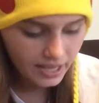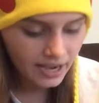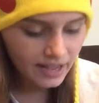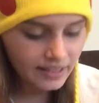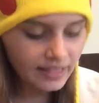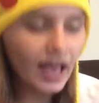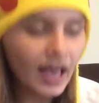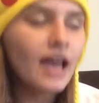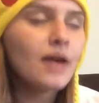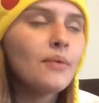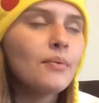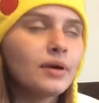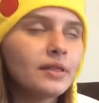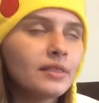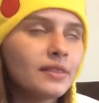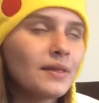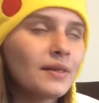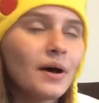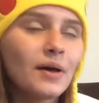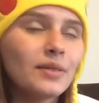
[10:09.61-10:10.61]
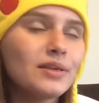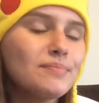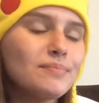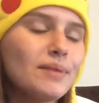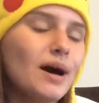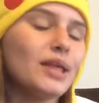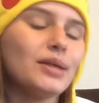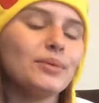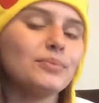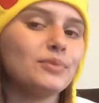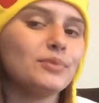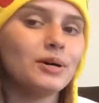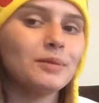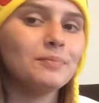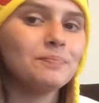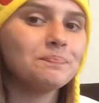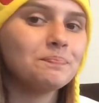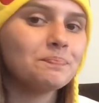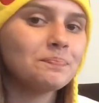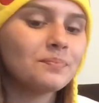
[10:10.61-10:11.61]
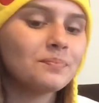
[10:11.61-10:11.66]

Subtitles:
And I went on the bottom one.